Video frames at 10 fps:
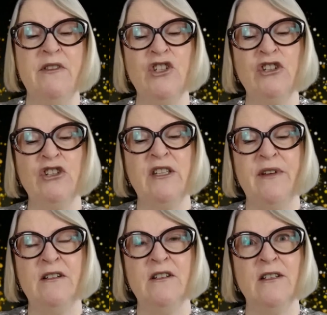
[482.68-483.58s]
that the
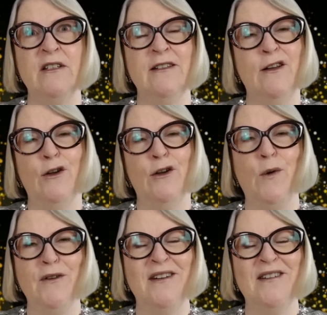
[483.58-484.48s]
judges felt,
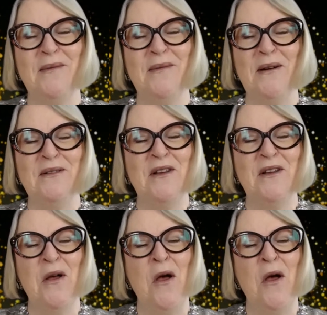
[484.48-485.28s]
quote unquote,